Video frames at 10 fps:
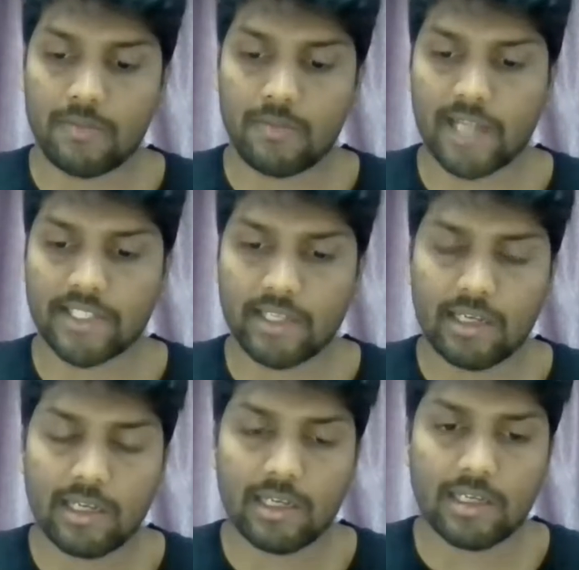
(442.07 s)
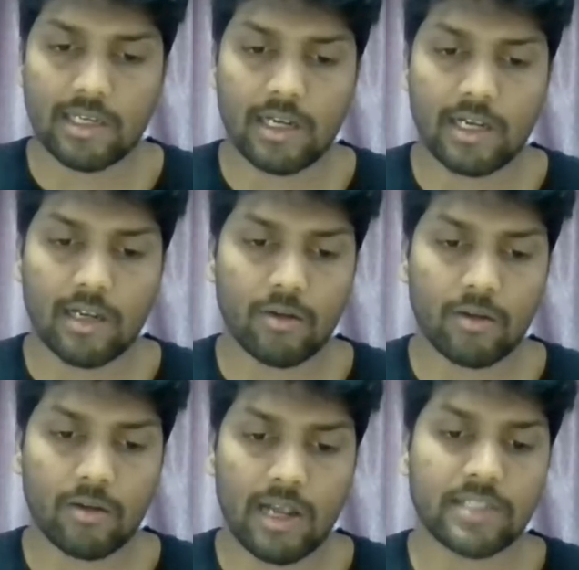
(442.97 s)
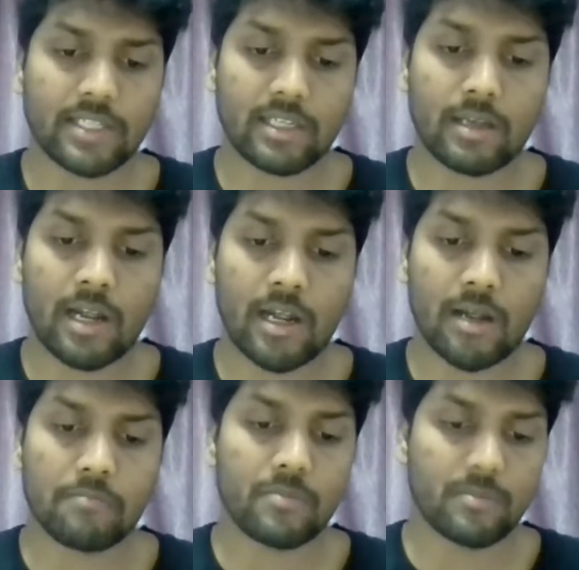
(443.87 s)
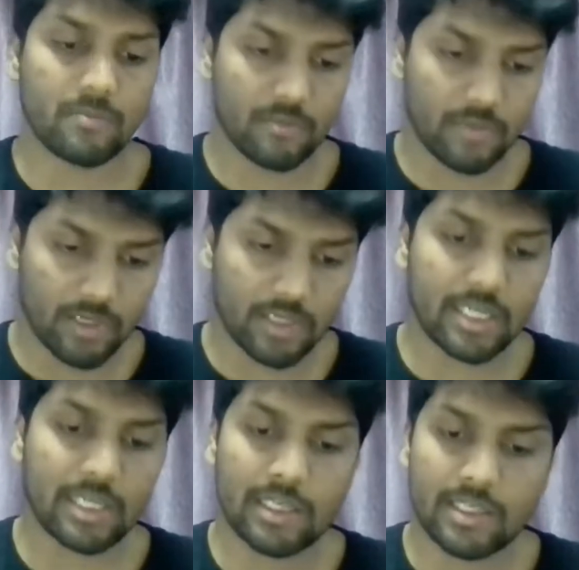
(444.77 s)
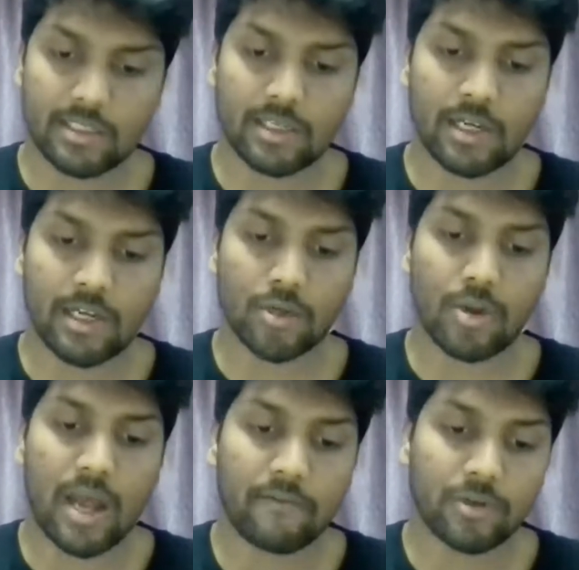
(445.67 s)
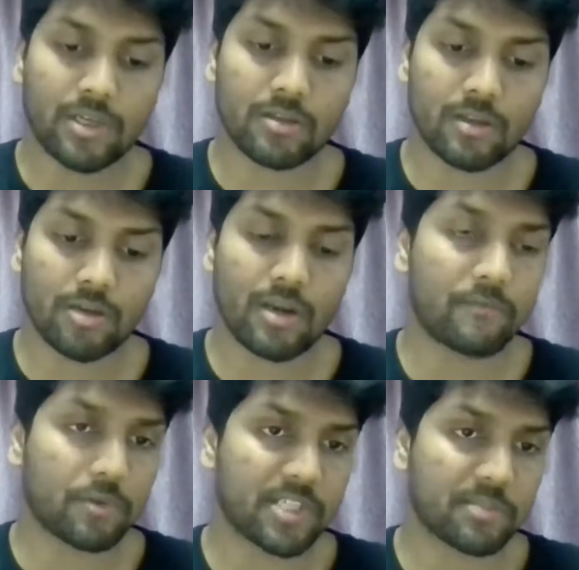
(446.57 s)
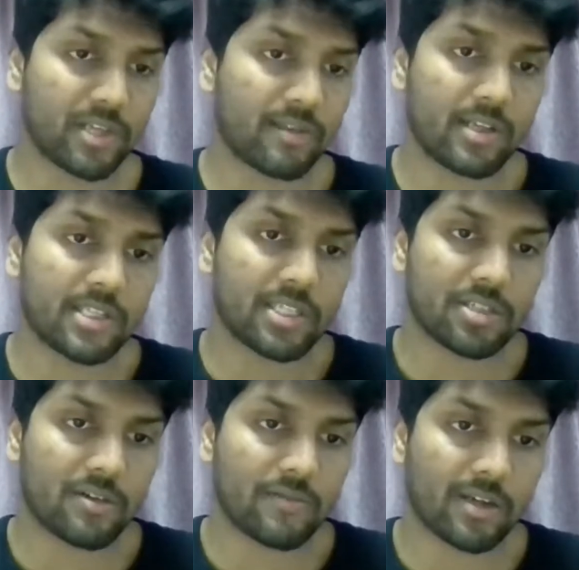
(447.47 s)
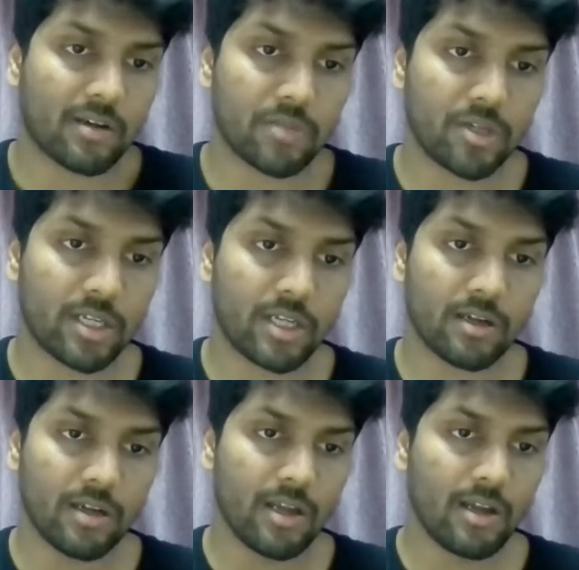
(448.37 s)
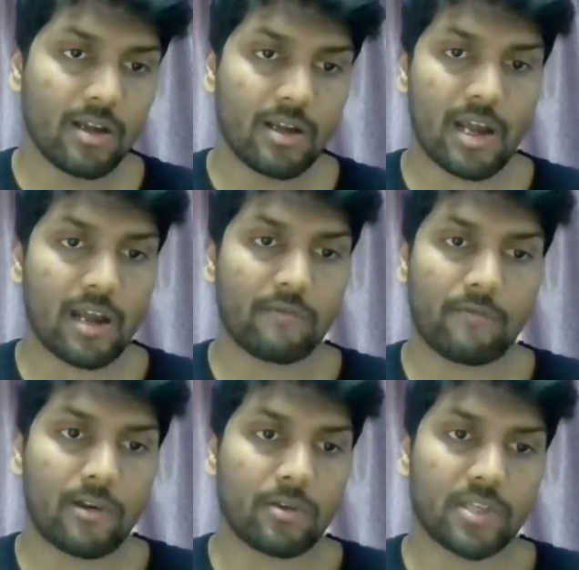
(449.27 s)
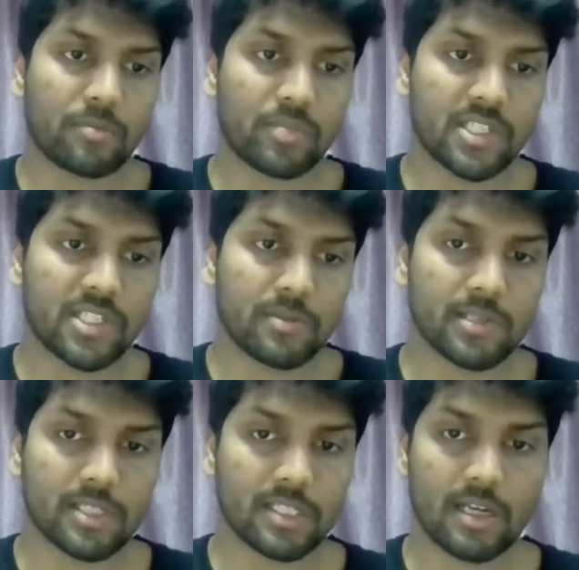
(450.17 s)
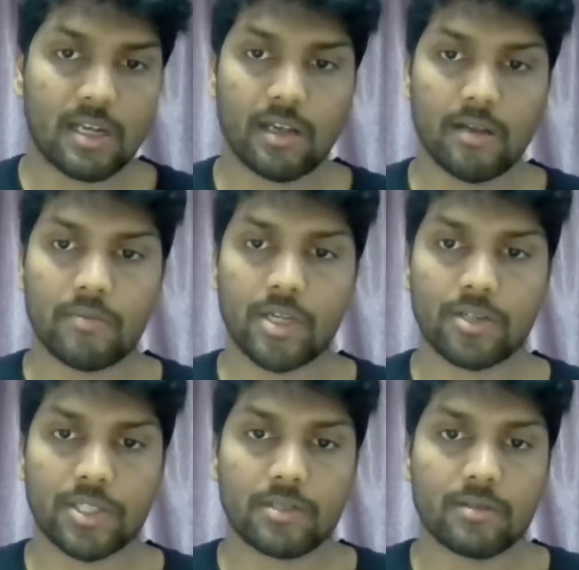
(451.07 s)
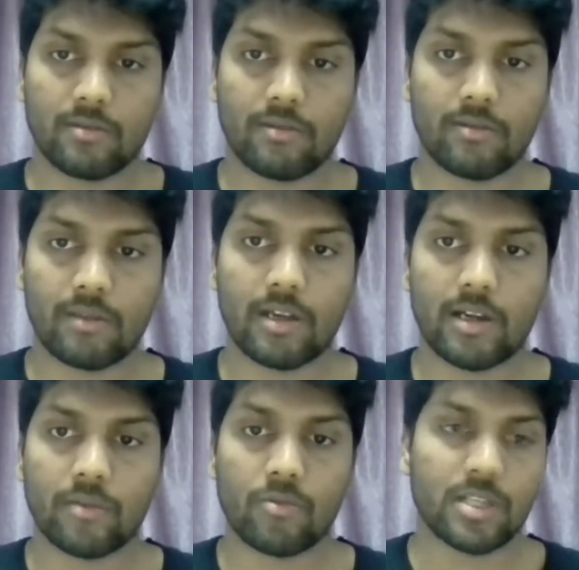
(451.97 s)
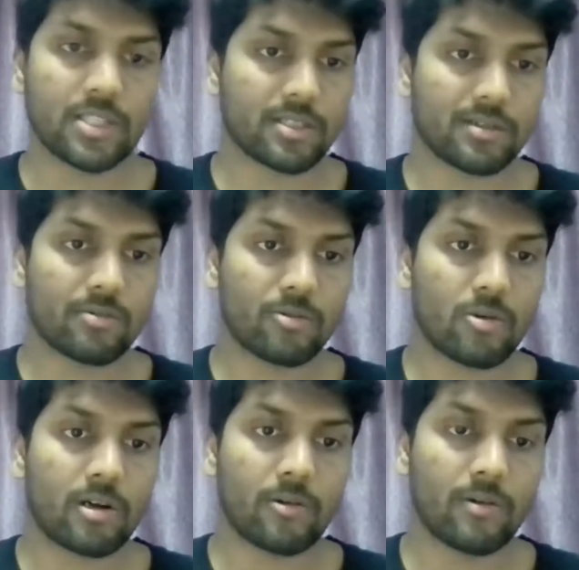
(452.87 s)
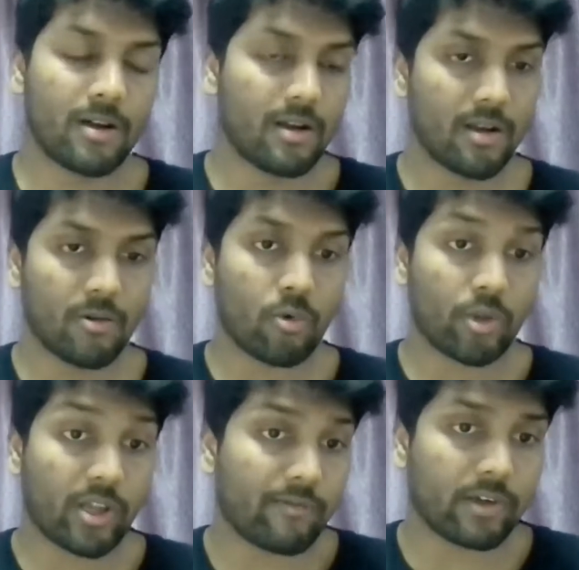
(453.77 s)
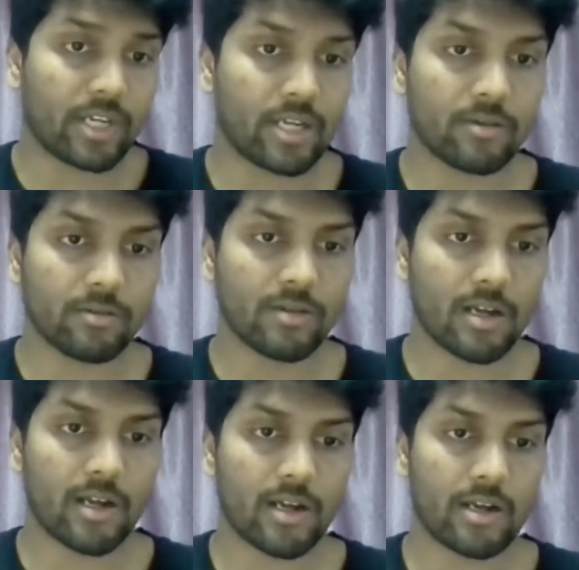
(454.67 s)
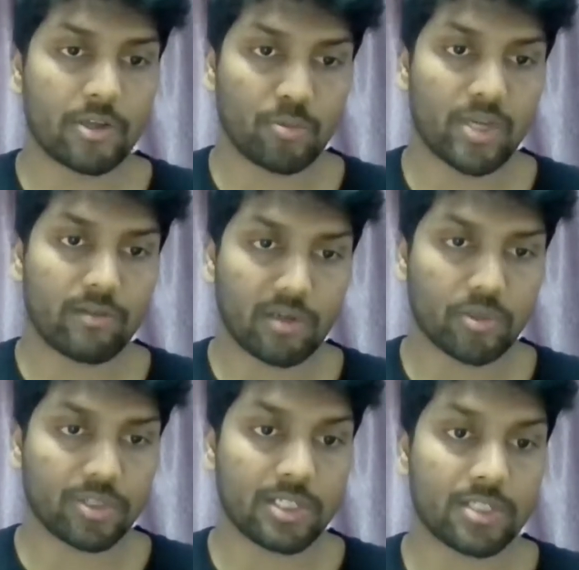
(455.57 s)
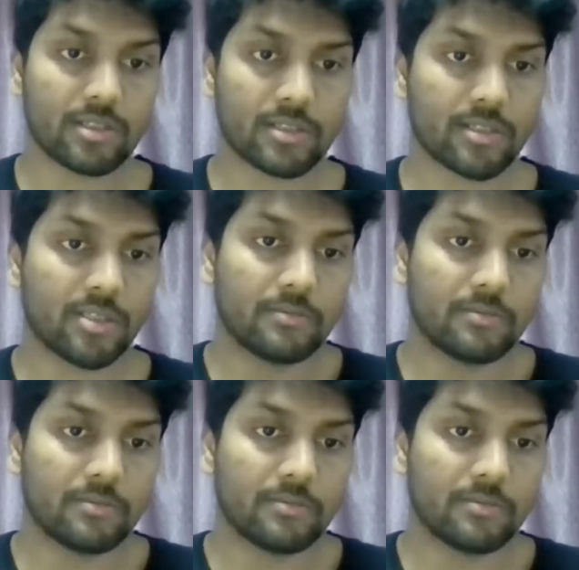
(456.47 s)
As a guild, as an guild, you have to respect the decision of the community and follow their principles, because they are the ones who are voting for you to be in that position. So